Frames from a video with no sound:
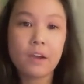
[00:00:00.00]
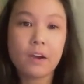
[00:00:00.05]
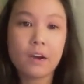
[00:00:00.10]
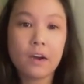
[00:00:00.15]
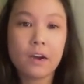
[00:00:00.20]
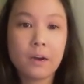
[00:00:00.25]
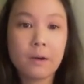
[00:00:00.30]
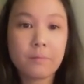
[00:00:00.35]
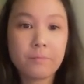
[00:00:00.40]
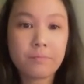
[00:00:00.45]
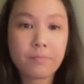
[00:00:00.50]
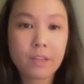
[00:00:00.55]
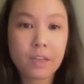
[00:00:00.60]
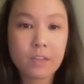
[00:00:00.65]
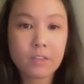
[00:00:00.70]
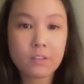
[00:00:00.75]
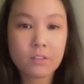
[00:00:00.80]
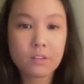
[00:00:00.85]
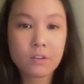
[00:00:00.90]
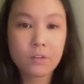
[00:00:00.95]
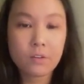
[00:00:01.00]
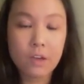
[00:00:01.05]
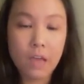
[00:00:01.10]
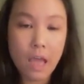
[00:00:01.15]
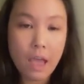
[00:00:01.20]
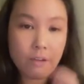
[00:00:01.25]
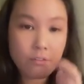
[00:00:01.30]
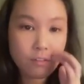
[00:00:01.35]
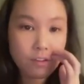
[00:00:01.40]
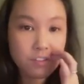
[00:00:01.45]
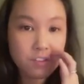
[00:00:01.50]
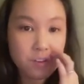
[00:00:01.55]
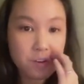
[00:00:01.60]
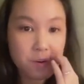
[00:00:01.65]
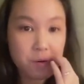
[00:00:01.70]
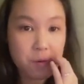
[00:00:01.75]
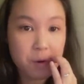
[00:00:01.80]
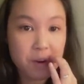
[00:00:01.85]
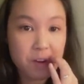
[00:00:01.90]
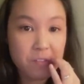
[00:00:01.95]
Um, and so every
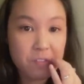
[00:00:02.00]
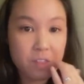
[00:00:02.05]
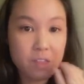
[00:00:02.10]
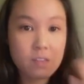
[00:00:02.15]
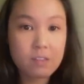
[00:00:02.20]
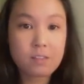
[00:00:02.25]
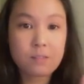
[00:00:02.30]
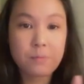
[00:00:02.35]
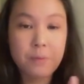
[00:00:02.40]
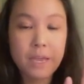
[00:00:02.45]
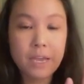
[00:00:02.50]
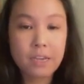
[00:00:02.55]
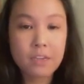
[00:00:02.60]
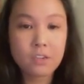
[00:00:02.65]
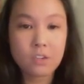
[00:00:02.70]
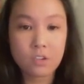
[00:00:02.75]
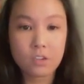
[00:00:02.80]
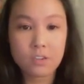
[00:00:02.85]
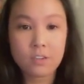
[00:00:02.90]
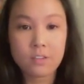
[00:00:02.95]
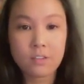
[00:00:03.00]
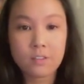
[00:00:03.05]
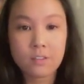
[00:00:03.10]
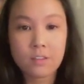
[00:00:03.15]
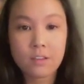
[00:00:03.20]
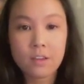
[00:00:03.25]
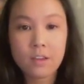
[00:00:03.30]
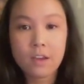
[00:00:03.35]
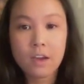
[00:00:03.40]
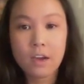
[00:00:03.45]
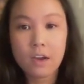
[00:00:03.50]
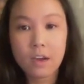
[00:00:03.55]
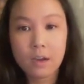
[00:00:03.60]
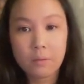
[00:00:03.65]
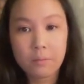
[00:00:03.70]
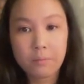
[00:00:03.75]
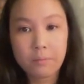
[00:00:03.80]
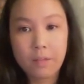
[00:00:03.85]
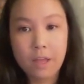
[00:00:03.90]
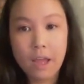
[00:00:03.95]
single one of these pages pages
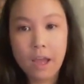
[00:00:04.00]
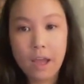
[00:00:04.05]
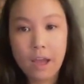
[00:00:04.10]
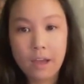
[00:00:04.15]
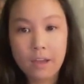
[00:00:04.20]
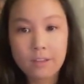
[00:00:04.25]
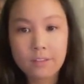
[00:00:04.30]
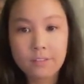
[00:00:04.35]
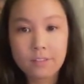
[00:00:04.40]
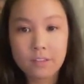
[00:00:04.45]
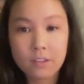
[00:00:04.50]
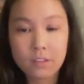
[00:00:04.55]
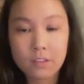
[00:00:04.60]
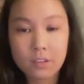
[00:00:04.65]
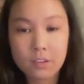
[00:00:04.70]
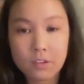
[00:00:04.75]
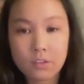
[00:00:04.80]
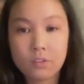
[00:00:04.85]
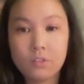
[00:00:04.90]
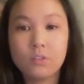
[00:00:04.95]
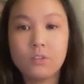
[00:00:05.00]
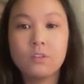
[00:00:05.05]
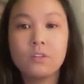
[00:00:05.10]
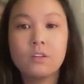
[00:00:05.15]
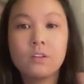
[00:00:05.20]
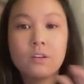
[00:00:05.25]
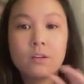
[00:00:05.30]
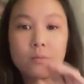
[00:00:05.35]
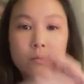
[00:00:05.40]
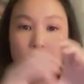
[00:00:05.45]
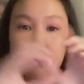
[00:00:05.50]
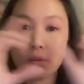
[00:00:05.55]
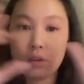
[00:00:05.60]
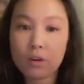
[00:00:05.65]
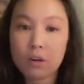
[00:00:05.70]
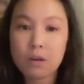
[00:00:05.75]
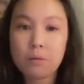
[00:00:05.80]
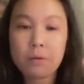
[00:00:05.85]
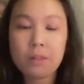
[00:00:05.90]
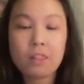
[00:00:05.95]
um, has a little
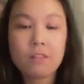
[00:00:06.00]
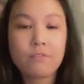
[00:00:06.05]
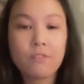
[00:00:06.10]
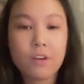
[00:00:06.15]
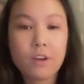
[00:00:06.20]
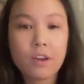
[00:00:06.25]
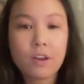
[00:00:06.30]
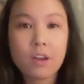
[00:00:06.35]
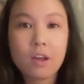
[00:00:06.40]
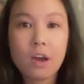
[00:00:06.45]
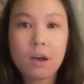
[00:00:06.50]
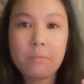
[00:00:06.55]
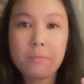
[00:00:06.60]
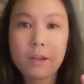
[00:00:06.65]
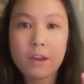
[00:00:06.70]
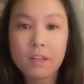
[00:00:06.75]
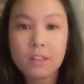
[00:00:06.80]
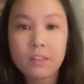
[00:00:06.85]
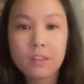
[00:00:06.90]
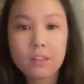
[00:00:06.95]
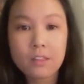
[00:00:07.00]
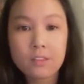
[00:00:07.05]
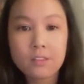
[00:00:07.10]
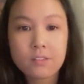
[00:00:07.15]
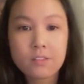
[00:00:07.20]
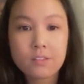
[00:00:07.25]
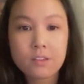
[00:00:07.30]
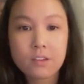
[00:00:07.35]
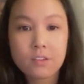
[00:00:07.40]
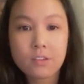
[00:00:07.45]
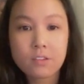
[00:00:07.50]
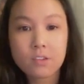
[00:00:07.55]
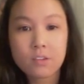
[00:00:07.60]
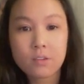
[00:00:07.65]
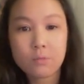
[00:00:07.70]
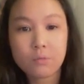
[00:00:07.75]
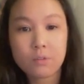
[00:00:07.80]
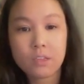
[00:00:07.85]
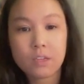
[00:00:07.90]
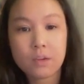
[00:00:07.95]
blurb at the very top. And I think this is actually
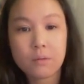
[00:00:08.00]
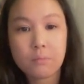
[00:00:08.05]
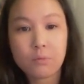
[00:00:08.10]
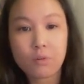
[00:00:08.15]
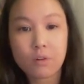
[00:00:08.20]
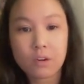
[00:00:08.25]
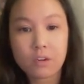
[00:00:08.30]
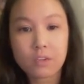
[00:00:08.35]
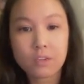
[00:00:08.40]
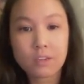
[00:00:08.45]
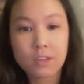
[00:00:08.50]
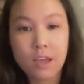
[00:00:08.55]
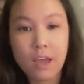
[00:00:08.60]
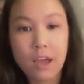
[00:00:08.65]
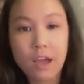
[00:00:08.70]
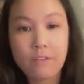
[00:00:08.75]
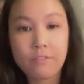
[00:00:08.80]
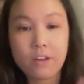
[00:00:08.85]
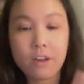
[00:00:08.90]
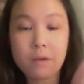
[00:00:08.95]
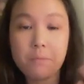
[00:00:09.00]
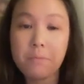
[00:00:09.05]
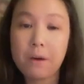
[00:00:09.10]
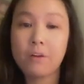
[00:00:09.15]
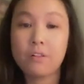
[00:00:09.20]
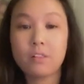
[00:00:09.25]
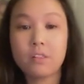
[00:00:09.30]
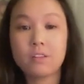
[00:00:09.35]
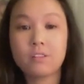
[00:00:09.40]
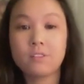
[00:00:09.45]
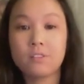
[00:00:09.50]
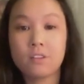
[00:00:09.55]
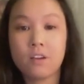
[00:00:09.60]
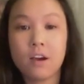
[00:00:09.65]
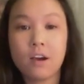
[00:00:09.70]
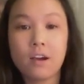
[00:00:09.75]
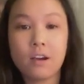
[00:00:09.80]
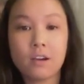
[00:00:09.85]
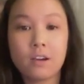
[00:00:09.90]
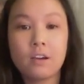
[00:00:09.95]
really important to have an about this
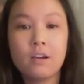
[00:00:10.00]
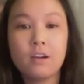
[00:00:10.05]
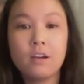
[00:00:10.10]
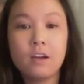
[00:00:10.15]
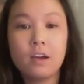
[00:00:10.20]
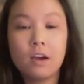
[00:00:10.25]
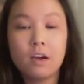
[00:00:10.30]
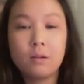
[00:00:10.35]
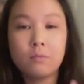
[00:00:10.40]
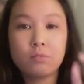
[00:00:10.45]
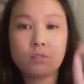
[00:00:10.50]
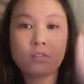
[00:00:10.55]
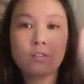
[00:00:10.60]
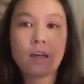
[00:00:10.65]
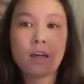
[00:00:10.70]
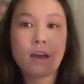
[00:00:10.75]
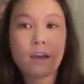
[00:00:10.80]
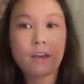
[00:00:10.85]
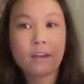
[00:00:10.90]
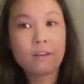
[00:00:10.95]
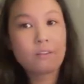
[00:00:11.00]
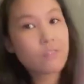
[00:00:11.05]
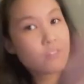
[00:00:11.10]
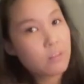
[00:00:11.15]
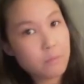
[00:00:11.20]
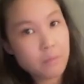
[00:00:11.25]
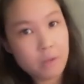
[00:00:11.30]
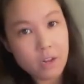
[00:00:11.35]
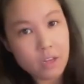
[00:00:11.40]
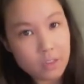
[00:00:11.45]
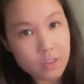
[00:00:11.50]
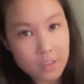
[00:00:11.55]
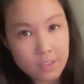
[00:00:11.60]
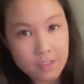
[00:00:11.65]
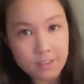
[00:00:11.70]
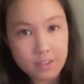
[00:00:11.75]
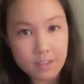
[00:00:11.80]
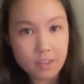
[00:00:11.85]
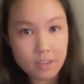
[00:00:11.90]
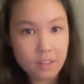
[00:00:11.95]
doc um, so that if somebody
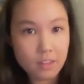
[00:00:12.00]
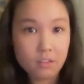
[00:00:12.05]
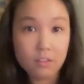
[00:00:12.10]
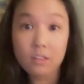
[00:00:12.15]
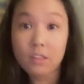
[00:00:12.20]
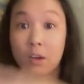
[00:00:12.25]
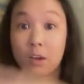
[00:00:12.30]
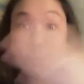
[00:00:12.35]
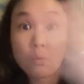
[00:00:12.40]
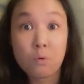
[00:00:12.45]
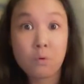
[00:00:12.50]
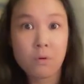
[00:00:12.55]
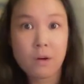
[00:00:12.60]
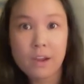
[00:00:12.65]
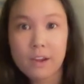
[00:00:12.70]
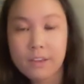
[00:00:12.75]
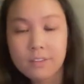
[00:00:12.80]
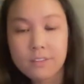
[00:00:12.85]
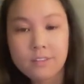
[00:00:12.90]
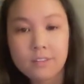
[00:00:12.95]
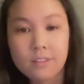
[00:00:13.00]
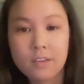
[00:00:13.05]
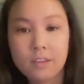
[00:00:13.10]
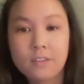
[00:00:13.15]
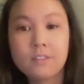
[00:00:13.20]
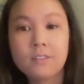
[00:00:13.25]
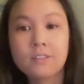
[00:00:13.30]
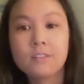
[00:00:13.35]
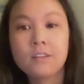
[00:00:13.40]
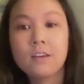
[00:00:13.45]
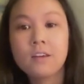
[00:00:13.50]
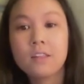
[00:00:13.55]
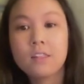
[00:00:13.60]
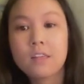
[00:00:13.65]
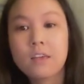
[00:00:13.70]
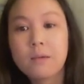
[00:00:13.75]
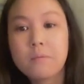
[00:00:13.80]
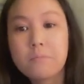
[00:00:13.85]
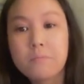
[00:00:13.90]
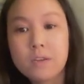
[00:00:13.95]
clicks in and they're like, what is this?
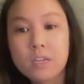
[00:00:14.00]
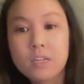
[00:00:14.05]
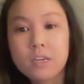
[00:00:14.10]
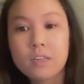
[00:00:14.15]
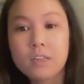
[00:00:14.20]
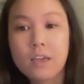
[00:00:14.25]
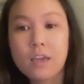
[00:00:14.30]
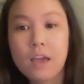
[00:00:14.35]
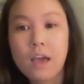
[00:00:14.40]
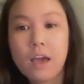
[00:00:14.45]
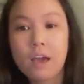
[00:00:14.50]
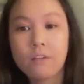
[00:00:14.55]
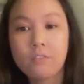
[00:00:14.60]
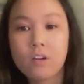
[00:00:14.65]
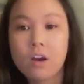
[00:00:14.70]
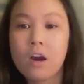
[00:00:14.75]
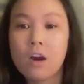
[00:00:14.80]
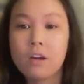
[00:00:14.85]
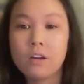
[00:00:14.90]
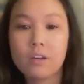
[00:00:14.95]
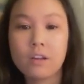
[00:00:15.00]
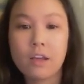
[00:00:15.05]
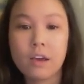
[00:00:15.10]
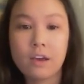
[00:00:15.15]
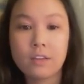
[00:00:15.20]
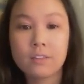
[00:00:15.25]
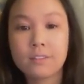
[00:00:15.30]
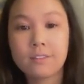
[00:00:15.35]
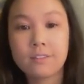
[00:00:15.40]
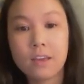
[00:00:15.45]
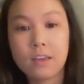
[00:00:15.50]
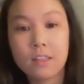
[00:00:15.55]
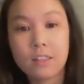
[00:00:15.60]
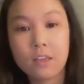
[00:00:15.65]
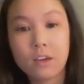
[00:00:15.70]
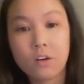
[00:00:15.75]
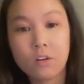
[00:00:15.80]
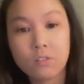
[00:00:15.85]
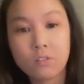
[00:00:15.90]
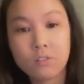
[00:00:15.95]
They immediately have context and
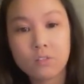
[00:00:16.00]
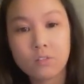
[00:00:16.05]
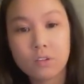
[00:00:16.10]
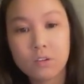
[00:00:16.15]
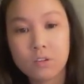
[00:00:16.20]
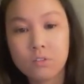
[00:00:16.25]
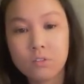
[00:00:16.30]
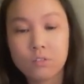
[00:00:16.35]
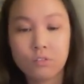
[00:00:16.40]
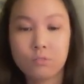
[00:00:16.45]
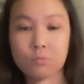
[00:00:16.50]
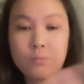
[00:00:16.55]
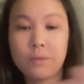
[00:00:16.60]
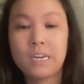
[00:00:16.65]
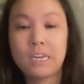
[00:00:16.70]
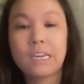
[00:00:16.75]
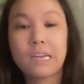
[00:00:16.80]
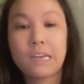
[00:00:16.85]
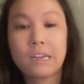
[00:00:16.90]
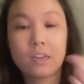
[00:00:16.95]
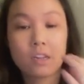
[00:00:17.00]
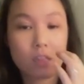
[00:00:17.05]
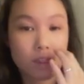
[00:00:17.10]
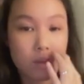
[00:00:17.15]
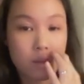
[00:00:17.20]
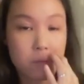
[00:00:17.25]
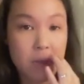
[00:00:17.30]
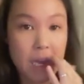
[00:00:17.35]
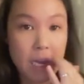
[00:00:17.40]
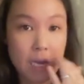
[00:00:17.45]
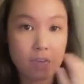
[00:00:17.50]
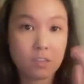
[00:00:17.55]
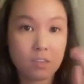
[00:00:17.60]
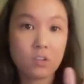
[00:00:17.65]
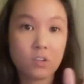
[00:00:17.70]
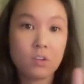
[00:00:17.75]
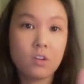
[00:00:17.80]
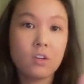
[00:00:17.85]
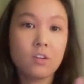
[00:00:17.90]
they also know who's maintaining the page.